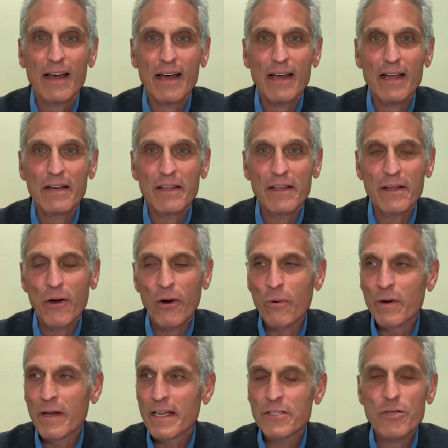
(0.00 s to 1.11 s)
And, you
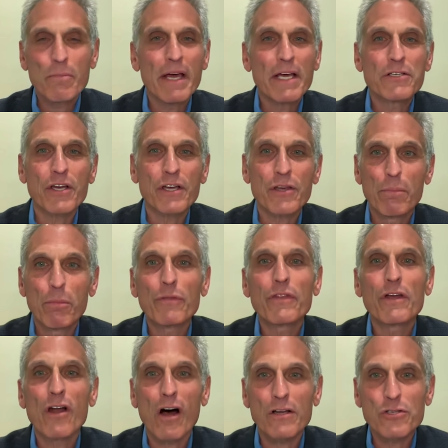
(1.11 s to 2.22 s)
know, it's amazing. You
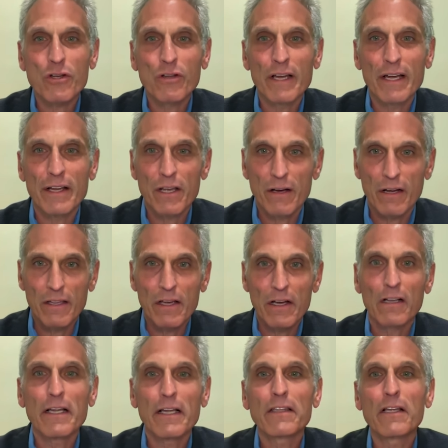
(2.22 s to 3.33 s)
put the nozzle in, you, you
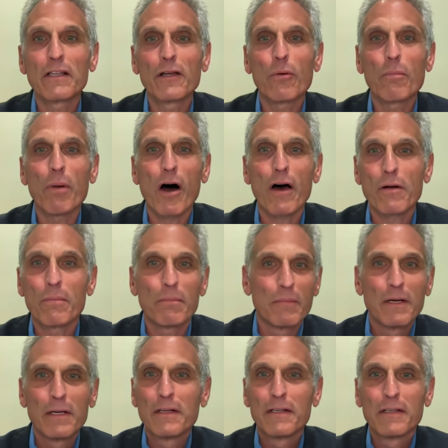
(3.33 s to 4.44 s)
click the little
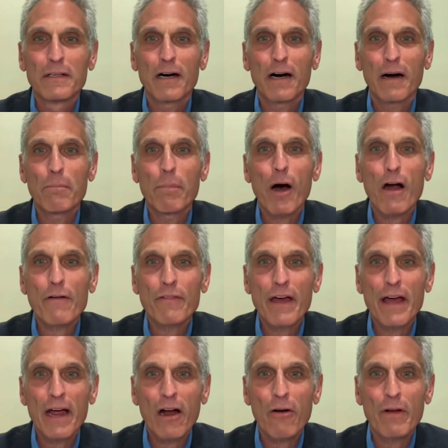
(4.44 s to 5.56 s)
bottom uh, bar
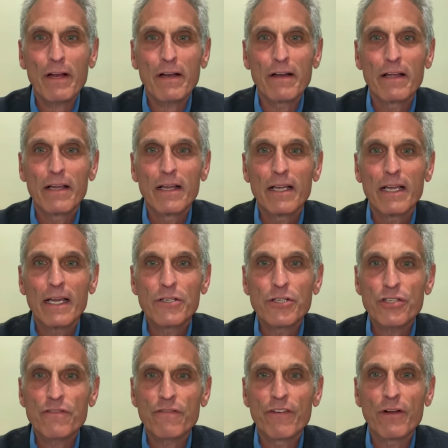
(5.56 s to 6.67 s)
there, and it
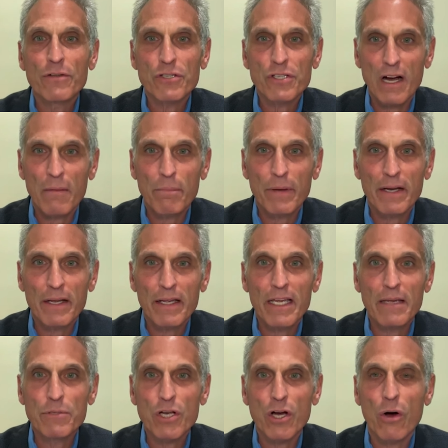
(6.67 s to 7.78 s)
just fills up and it
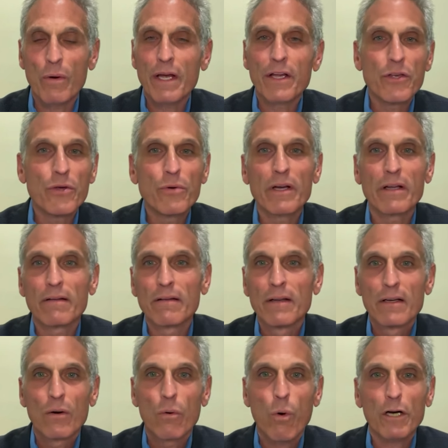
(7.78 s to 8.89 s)
keeps going. And you can
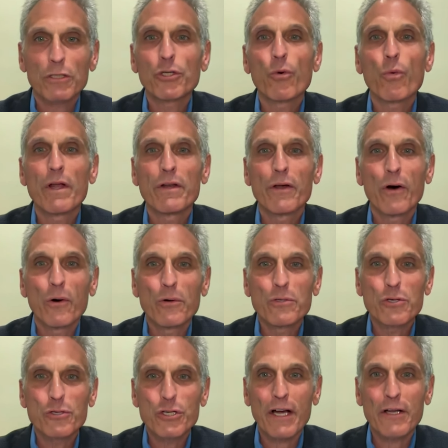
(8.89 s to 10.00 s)
wash your
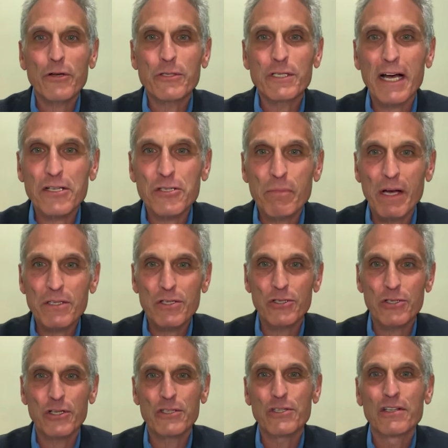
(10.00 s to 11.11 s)
windows or check your text
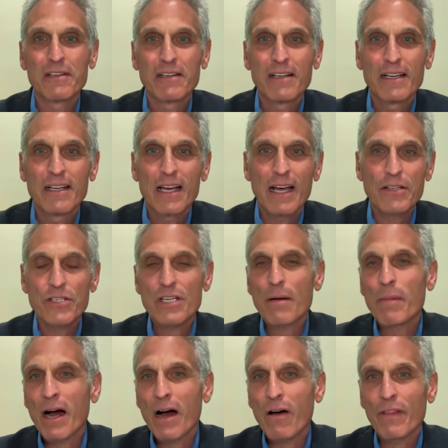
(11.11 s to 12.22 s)
messages. And
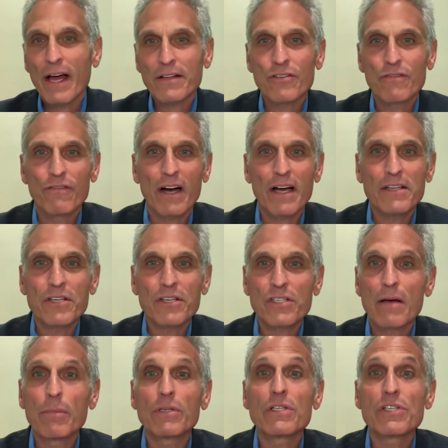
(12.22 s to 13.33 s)
somehow that device
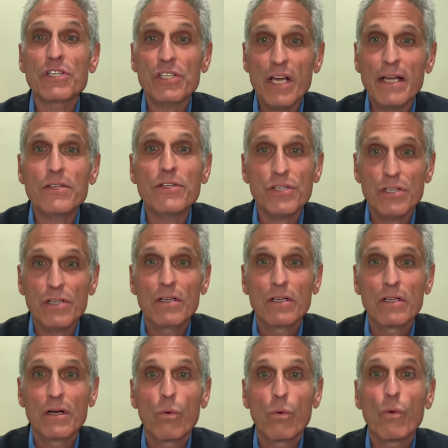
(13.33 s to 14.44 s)
is able to sense
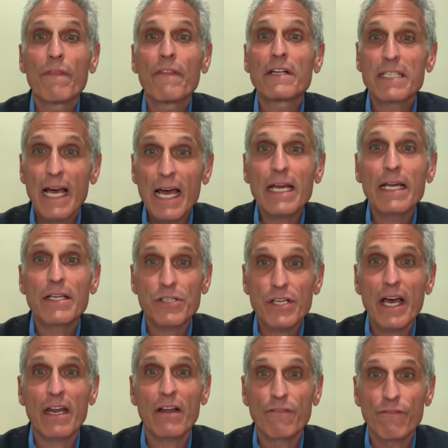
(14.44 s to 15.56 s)
when the tank is
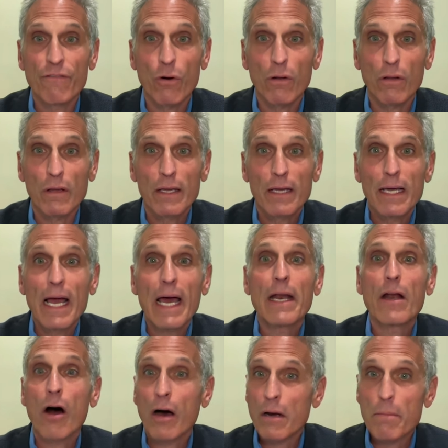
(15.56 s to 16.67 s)
getting full
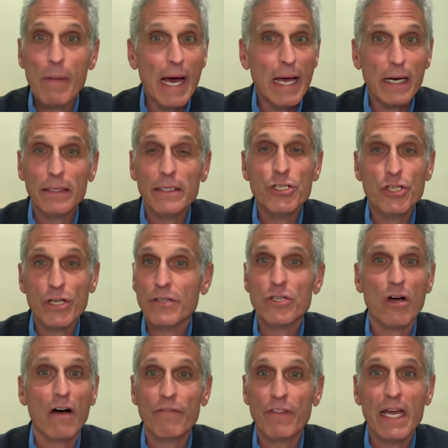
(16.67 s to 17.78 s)
and it automatically
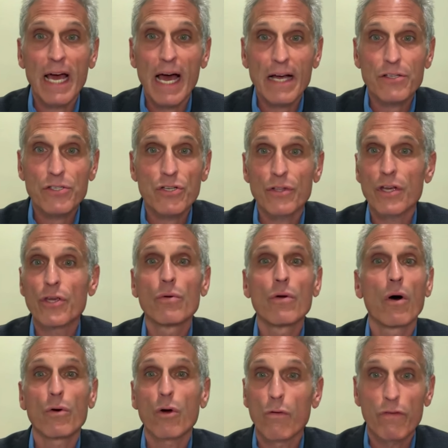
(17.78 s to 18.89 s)
shuts off the gas so that you
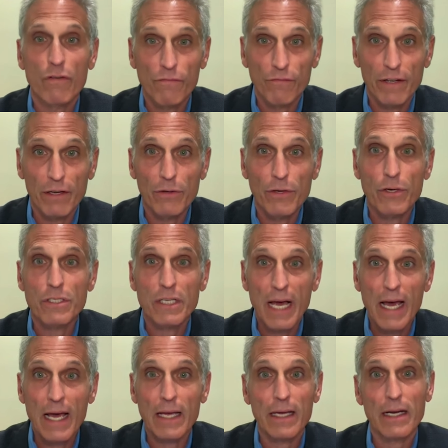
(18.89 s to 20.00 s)
don't overfill your
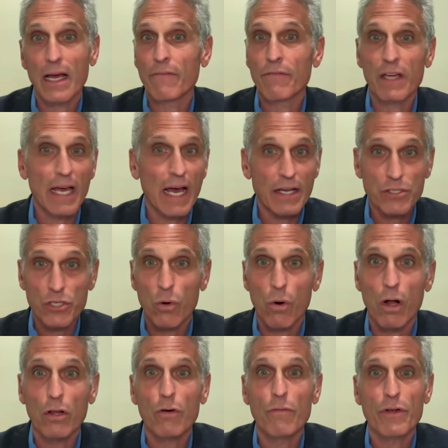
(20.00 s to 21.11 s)
tank and have the gas
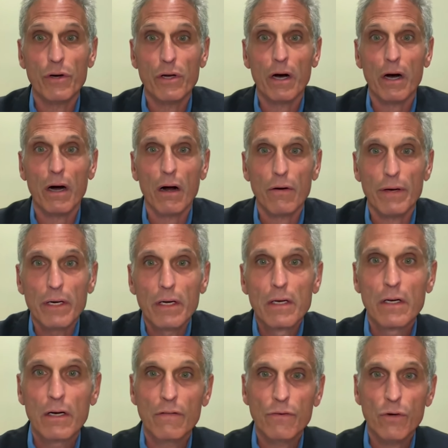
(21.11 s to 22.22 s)
go all over your car and
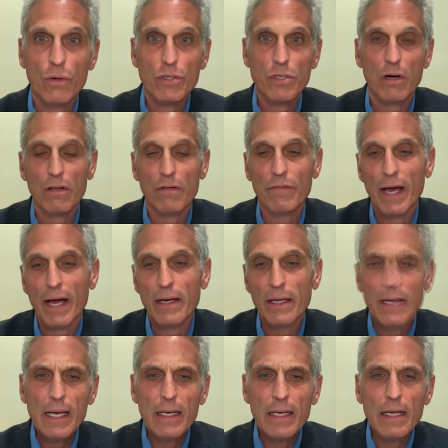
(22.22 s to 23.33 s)
of course all of that.
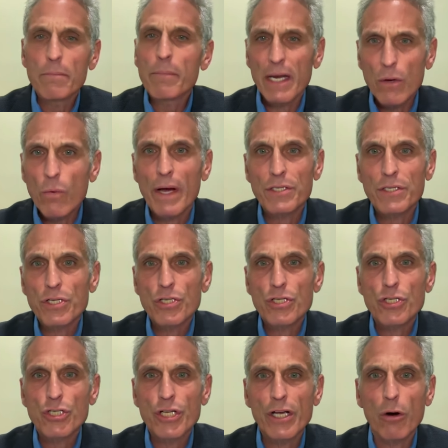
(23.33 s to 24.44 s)
And in many ways
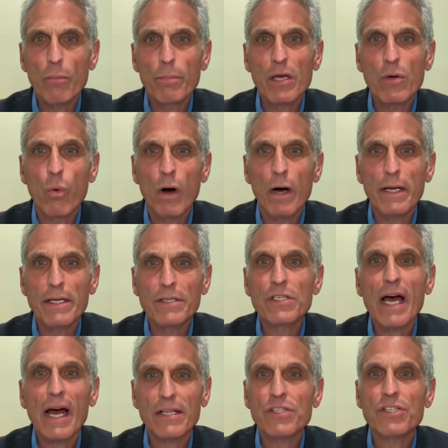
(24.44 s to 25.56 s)
GLP-1
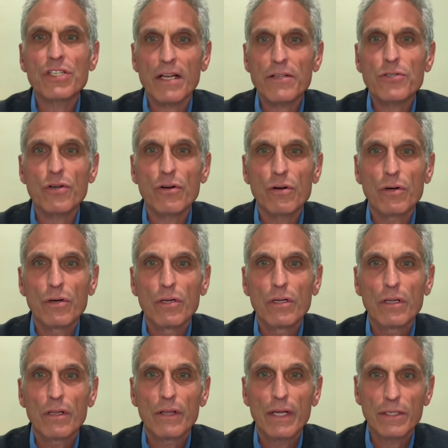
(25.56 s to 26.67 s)
is that sensor
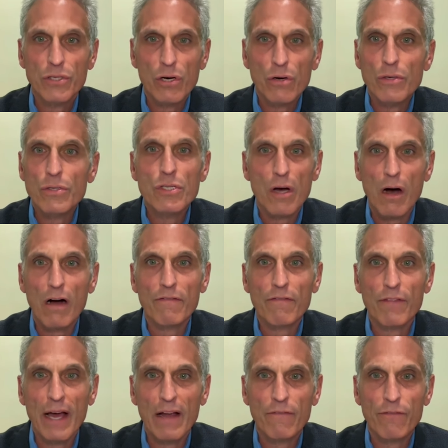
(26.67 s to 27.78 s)
that turns
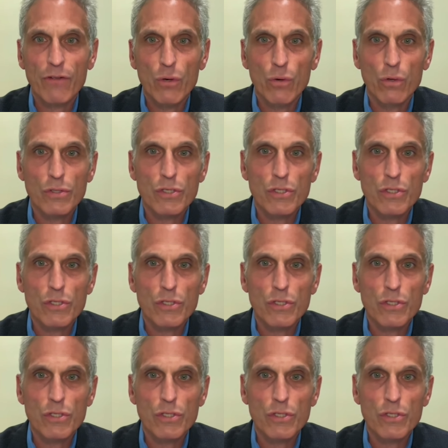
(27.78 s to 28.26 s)
off that fuel.